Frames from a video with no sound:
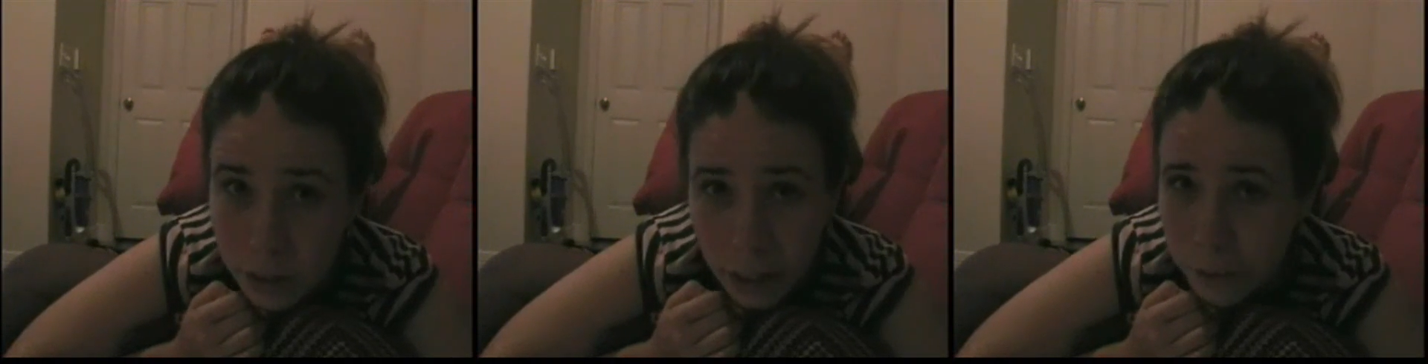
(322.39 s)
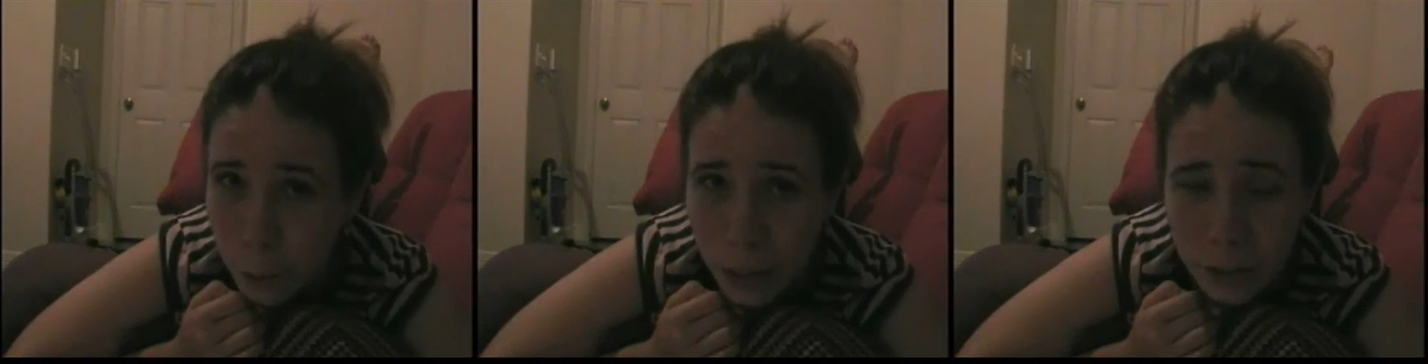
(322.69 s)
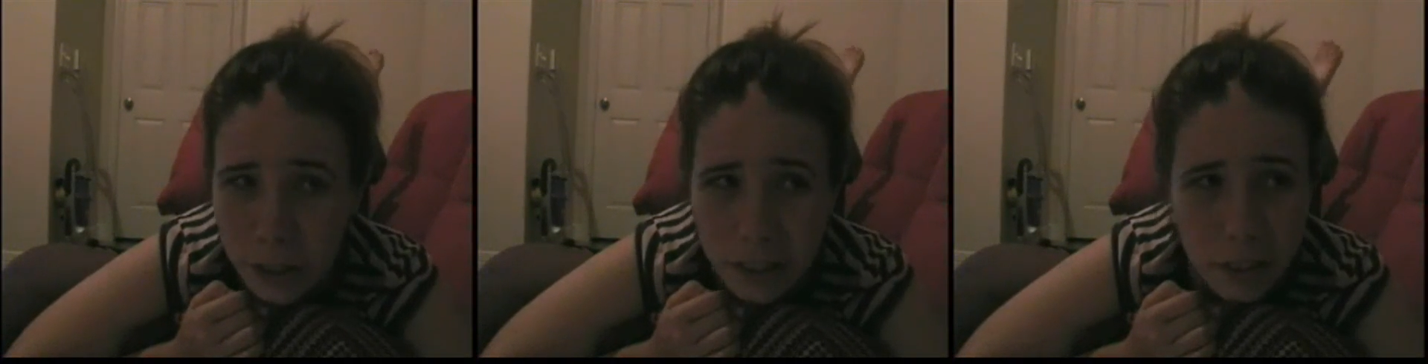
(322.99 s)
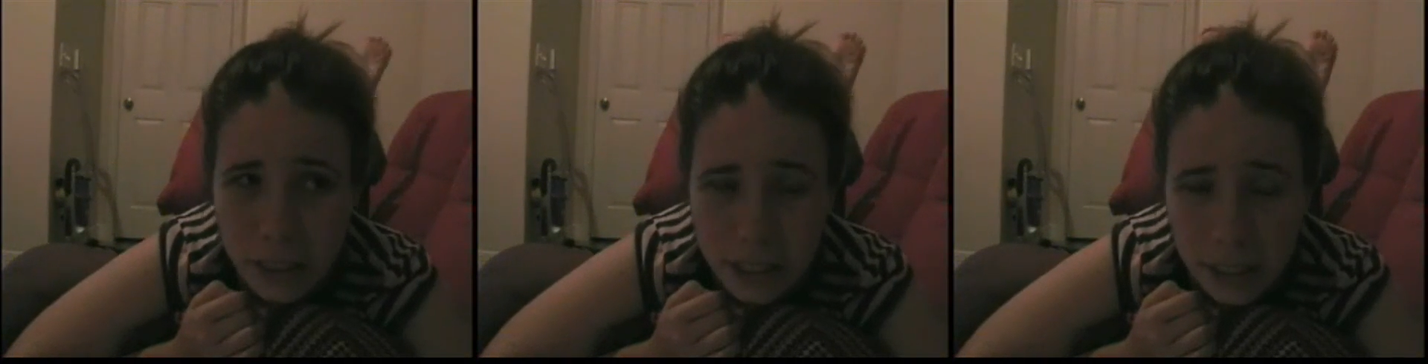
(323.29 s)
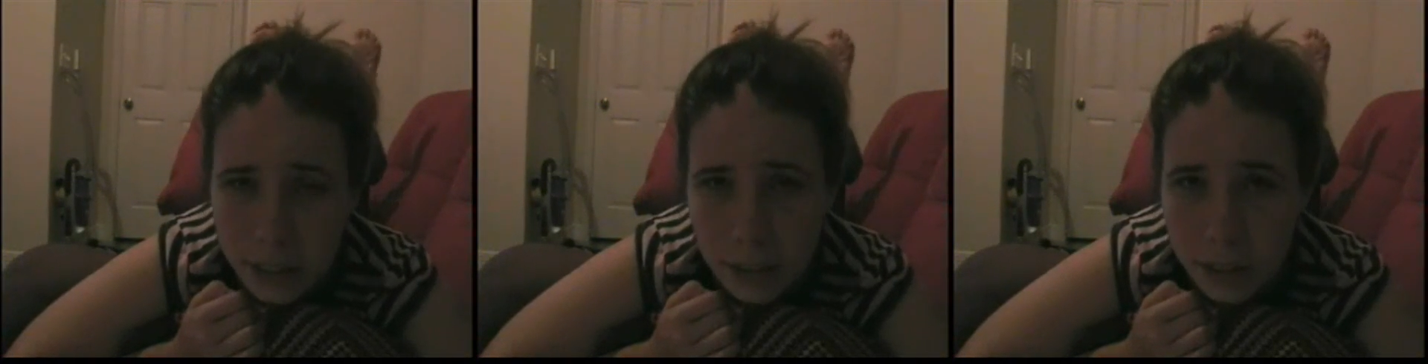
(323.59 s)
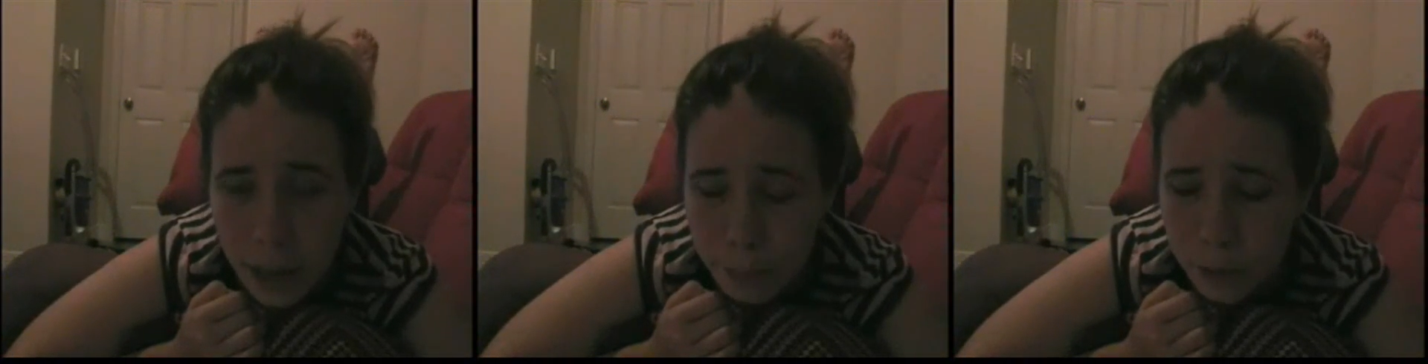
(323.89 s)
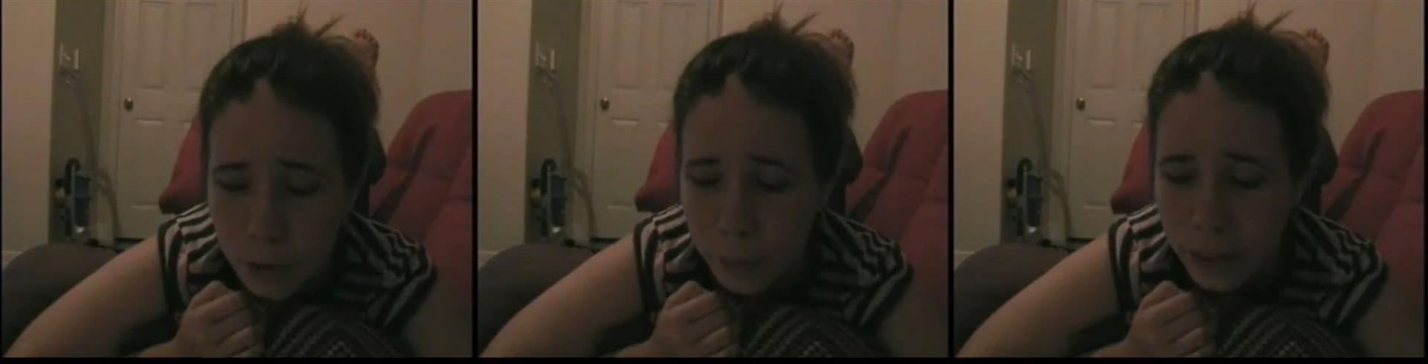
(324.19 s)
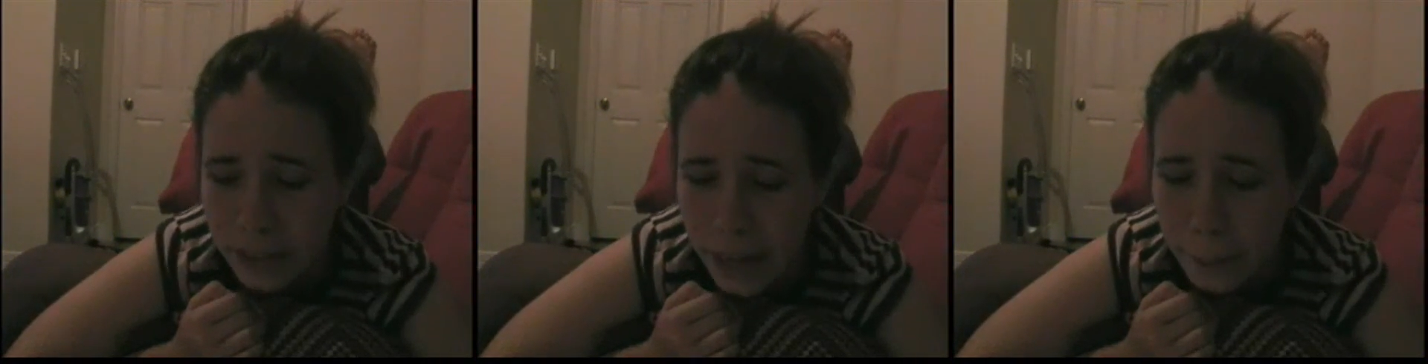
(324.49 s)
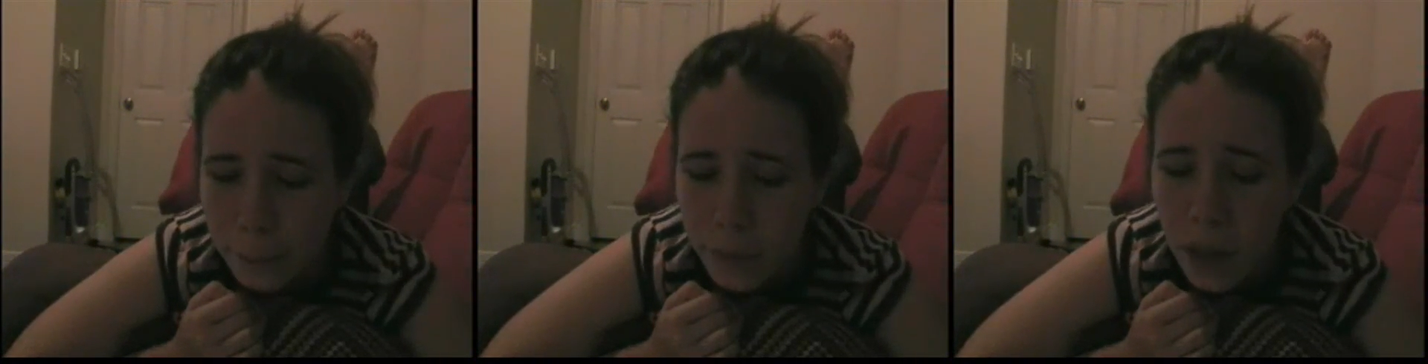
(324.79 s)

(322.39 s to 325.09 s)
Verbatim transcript: There are like 436 steps or something like that.